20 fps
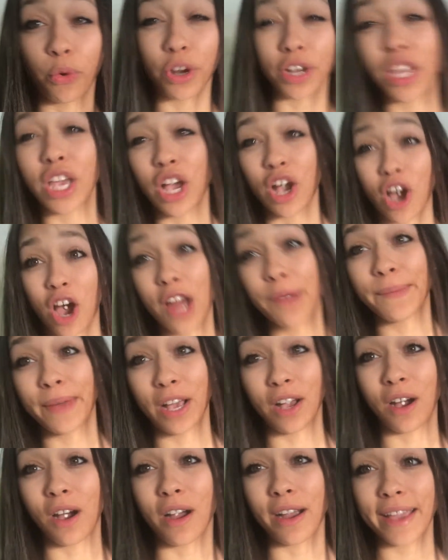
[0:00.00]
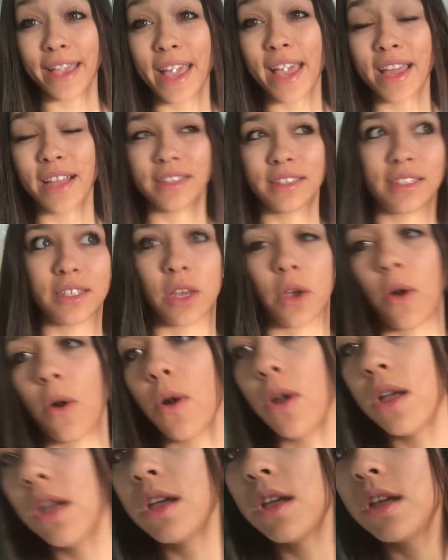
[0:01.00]
working on my car yet, so
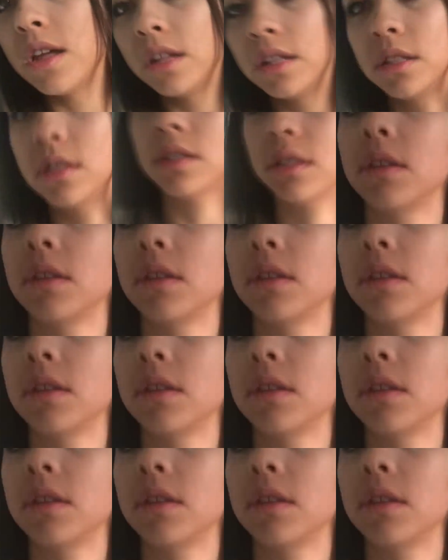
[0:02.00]
it's